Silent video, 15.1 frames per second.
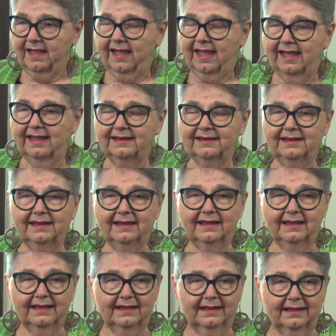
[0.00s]
and
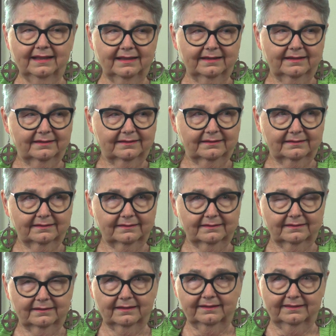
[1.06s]

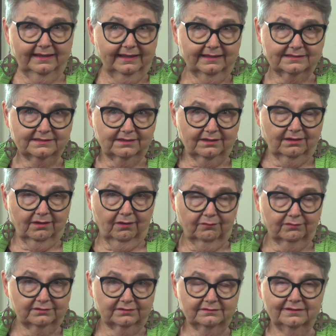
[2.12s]
I think it's
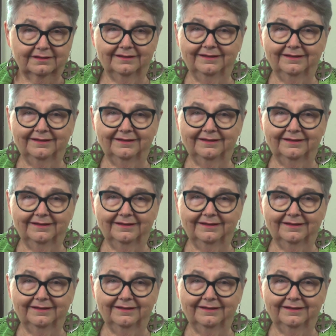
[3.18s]
Overton.